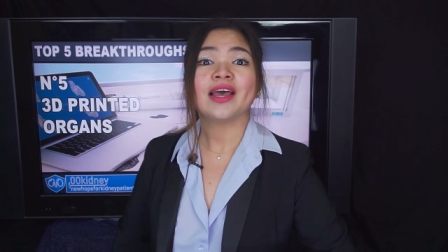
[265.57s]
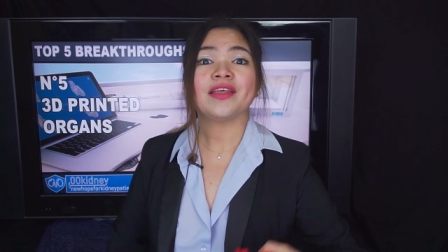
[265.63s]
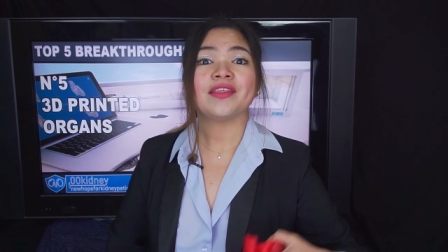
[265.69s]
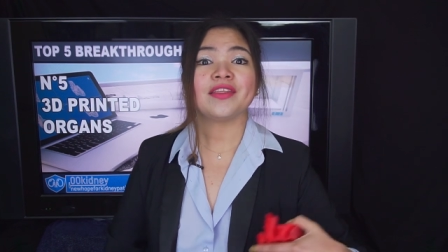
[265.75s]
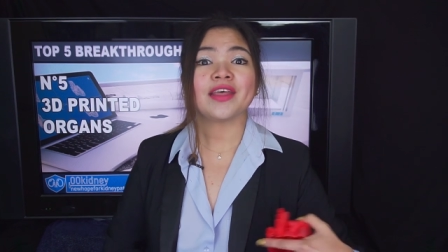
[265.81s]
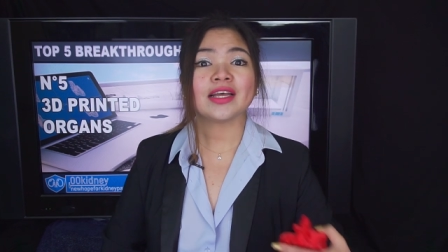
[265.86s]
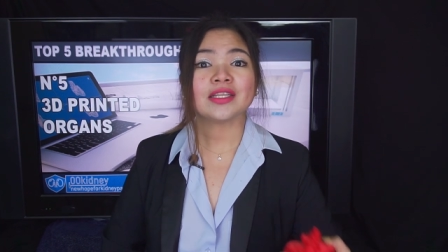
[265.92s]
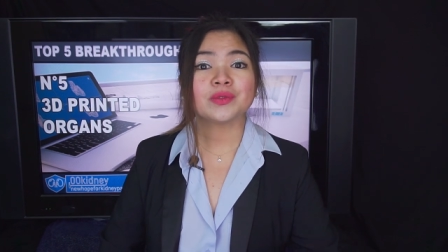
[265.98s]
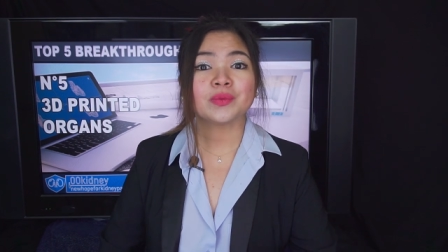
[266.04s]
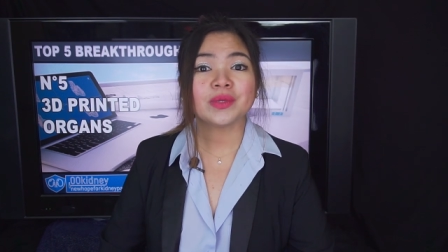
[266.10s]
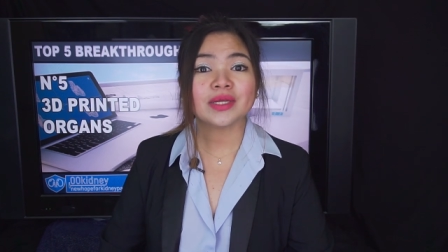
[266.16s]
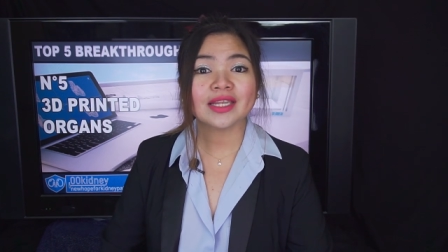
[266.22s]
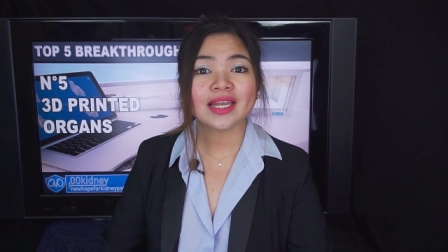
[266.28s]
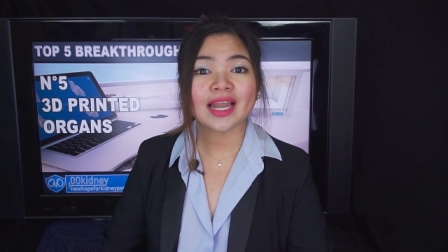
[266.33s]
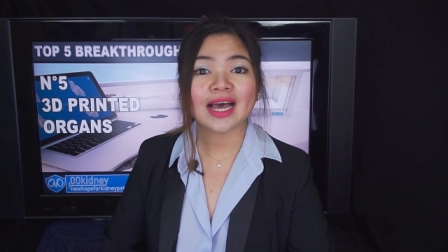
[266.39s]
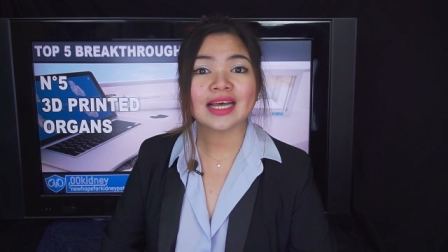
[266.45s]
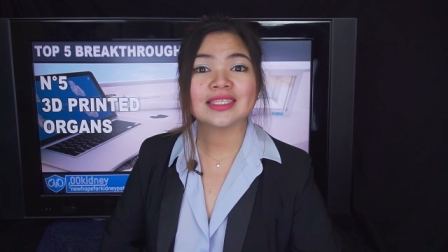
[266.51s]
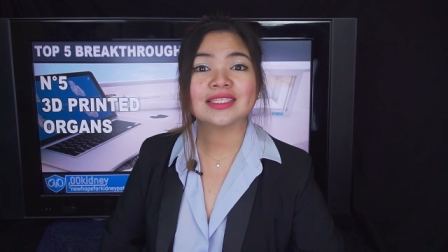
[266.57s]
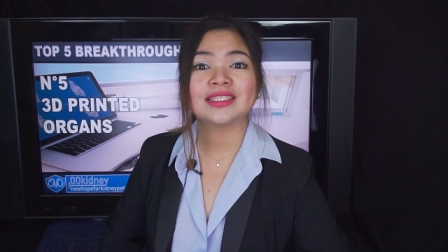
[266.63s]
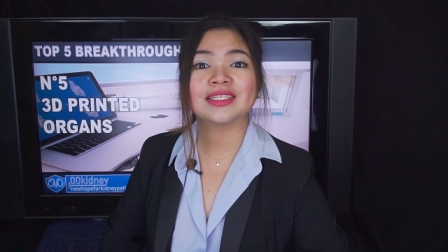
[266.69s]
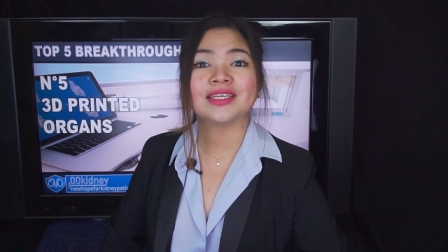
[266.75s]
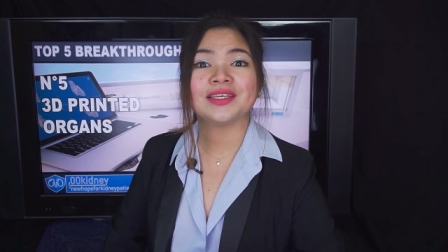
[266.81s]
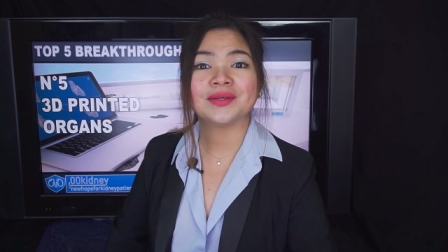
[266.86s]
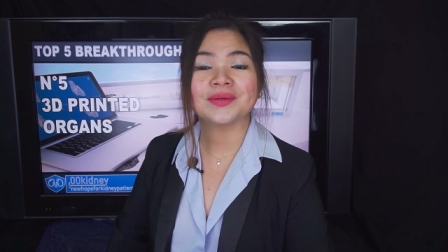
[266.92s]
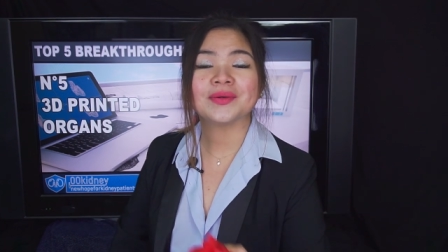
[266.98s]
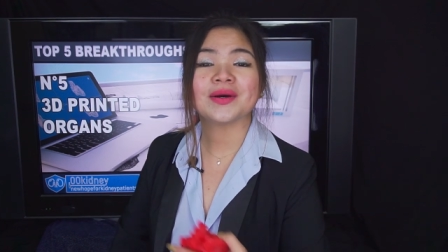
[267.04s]
that will last
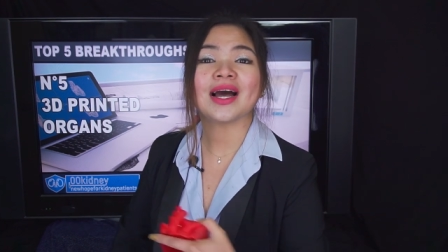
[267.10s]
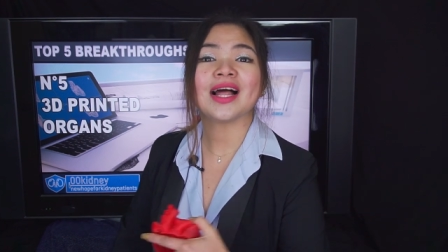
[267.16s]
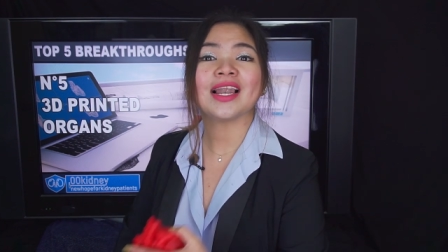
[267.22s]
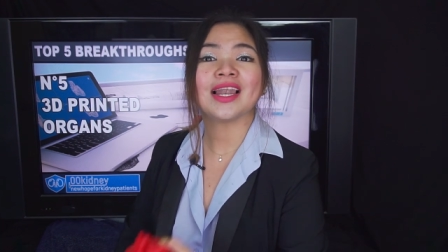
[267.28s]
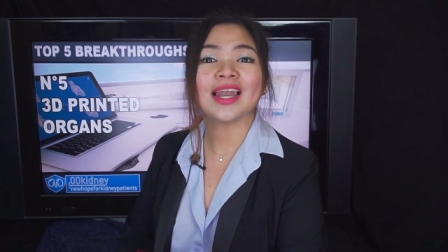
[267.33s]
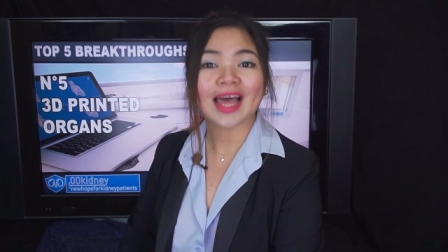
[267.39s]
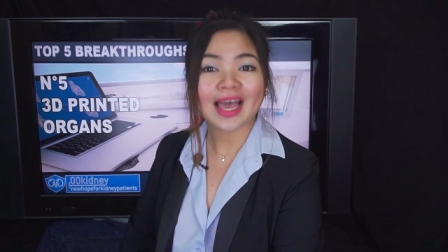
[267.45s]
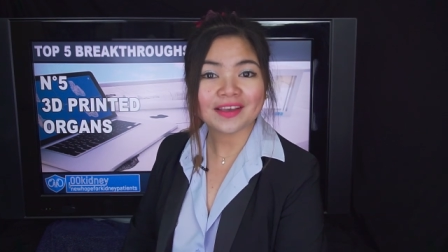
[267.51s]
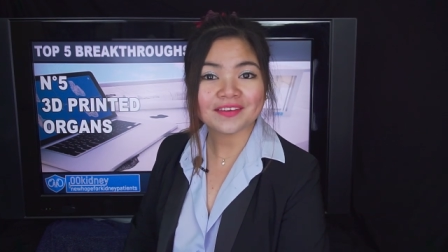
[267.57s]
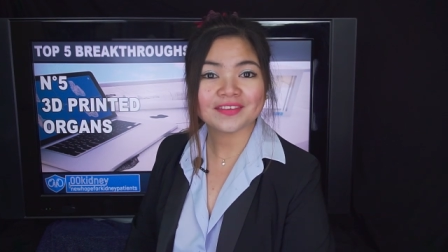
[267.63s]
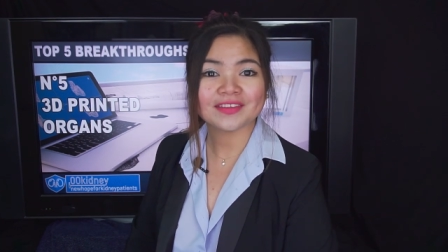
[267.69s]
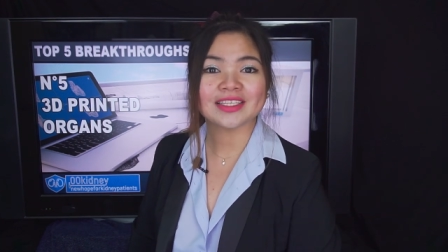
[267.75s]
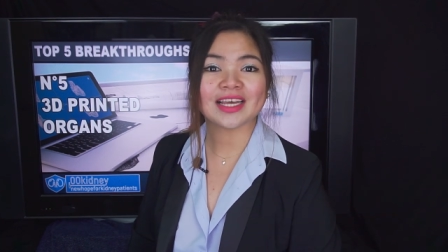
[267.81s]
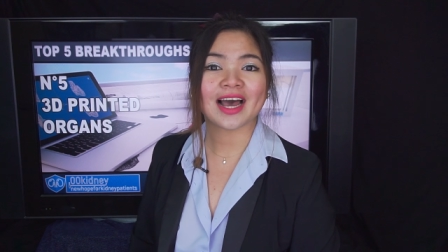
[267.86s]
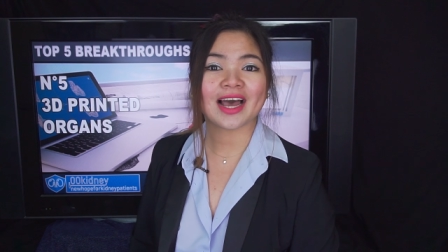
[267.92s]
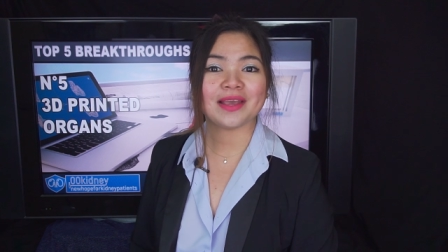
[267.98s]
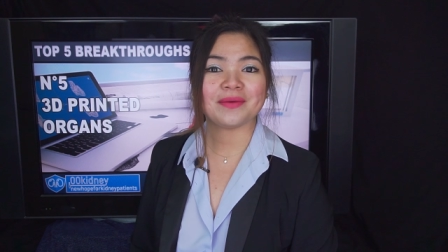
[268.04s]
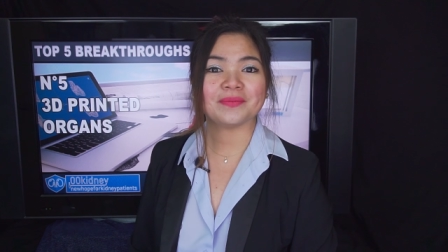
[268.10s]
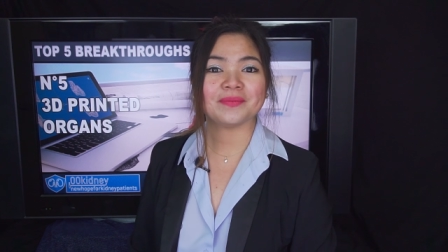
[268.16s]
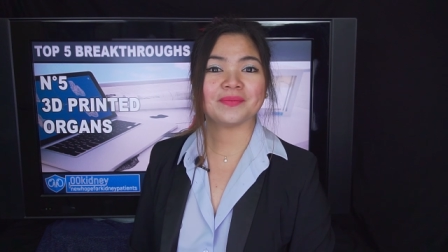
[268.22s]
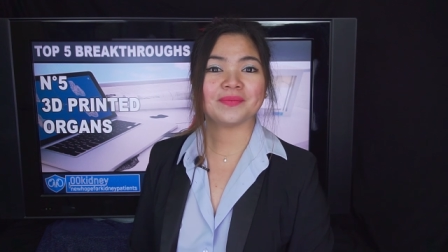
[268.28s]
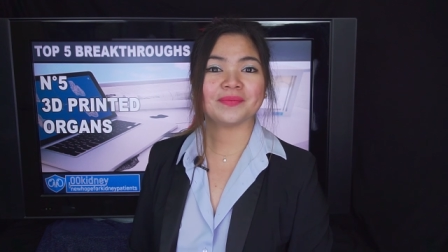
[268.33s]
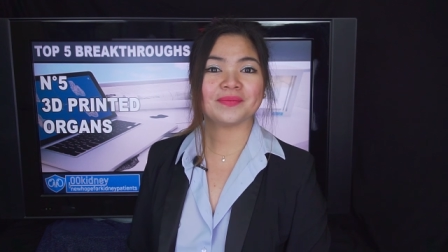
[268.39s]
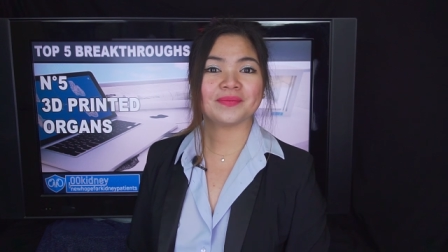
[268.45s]
you a lifetime.